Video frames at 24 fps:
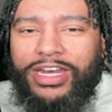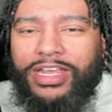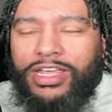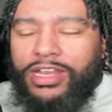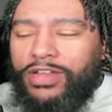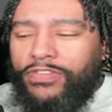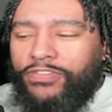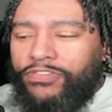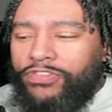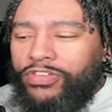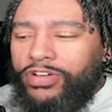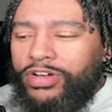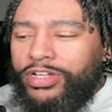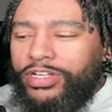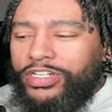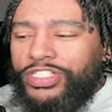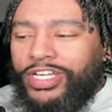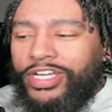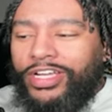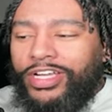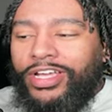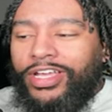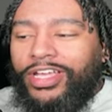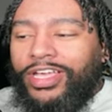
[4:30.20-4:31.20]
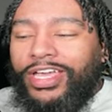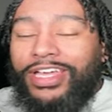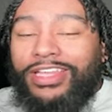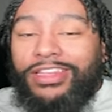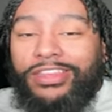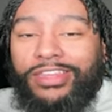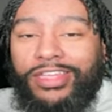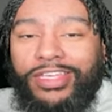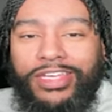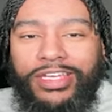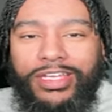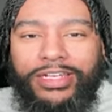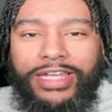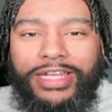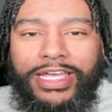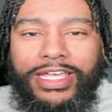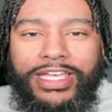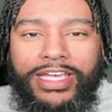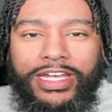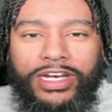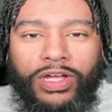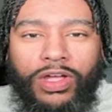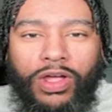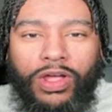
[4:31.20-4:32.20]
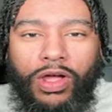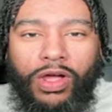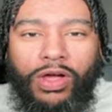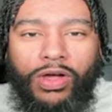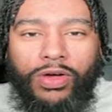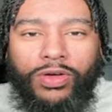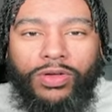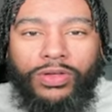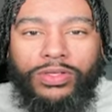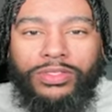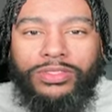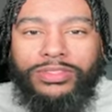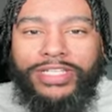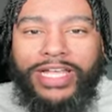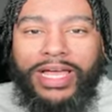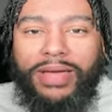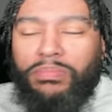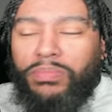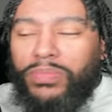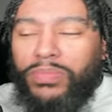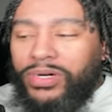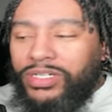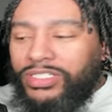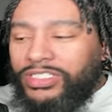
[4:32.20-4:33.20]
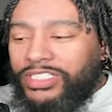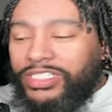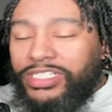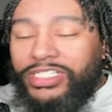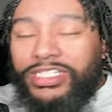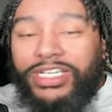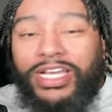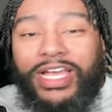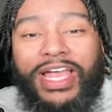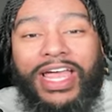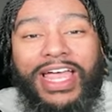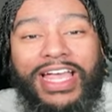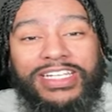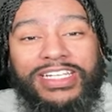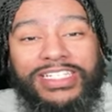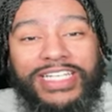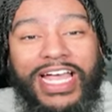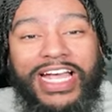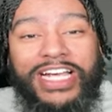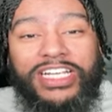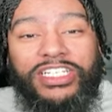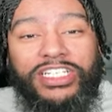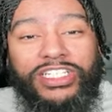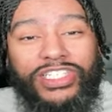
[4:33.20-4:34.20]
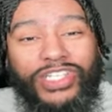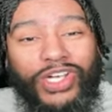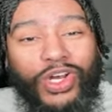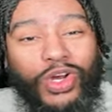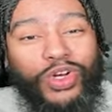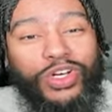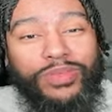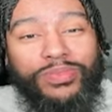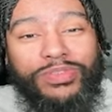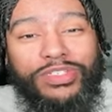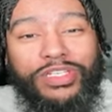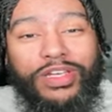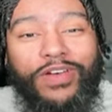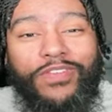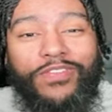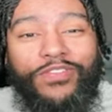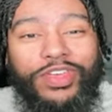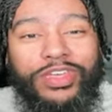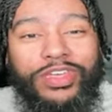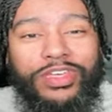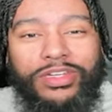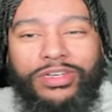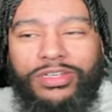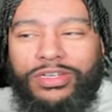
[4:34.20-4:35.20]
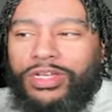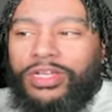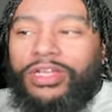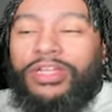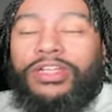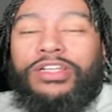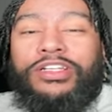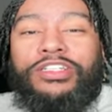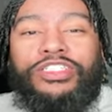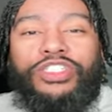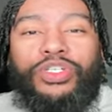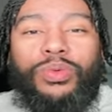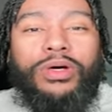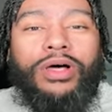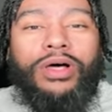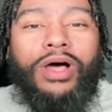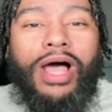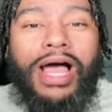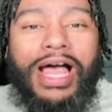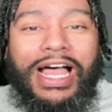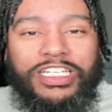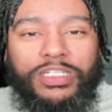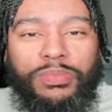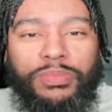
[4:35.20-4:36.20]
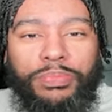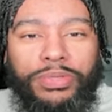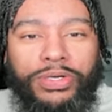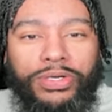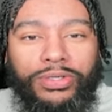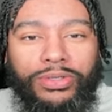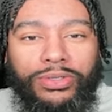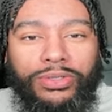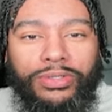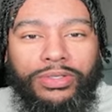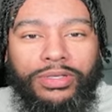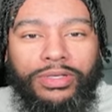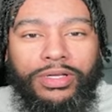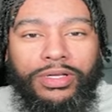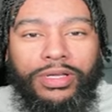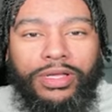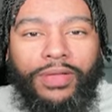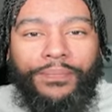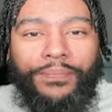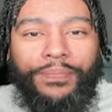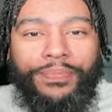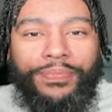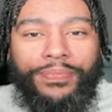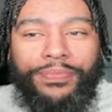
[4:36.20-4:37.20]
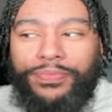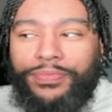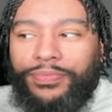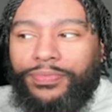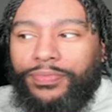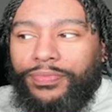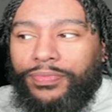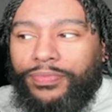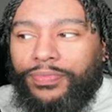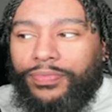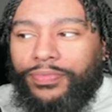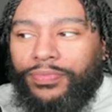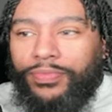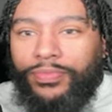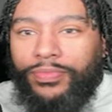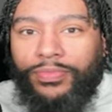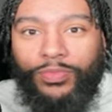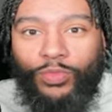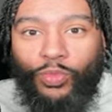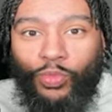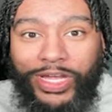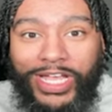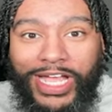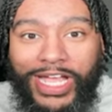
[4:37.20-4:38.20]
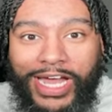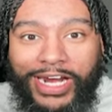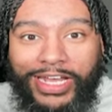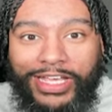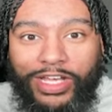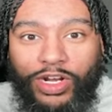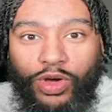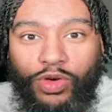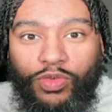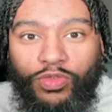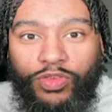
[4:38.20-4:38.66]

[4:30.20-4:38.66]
of the footage. And then they get a call that Muncie has actually turned himself in to a hospital. We got to get over